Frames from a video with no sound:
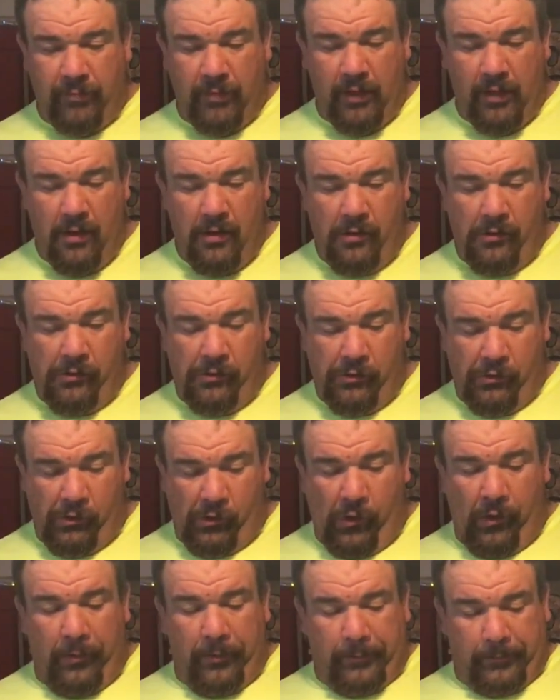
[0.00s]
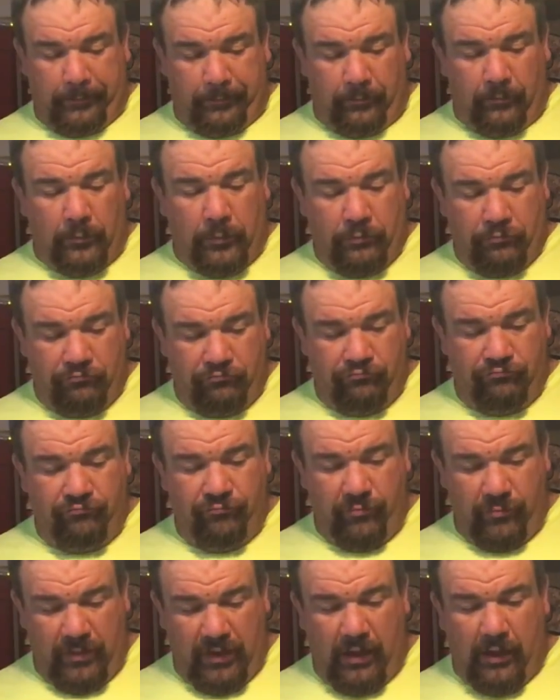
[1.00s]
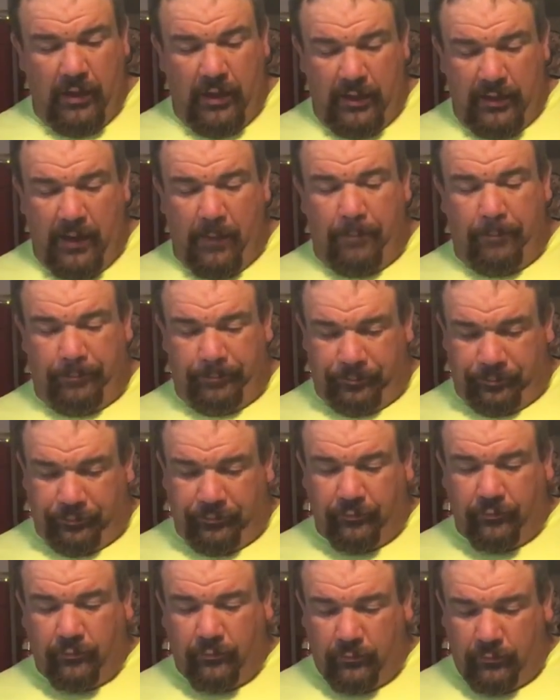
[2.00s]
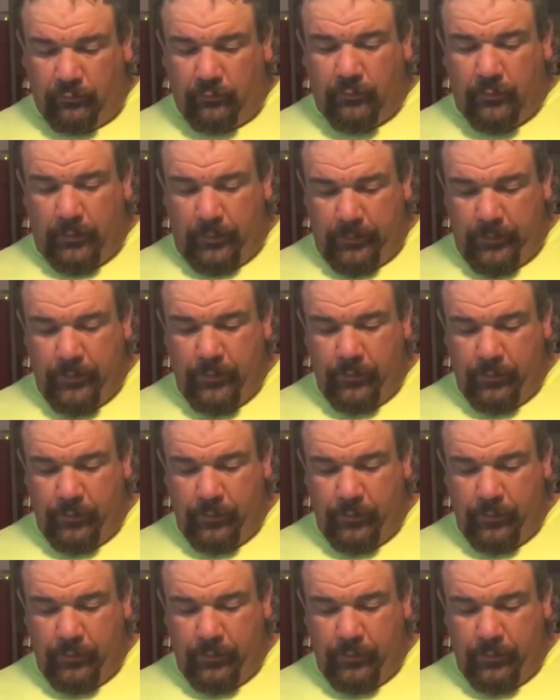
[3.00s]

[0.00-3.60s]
I agree with you. I like the St. Louis.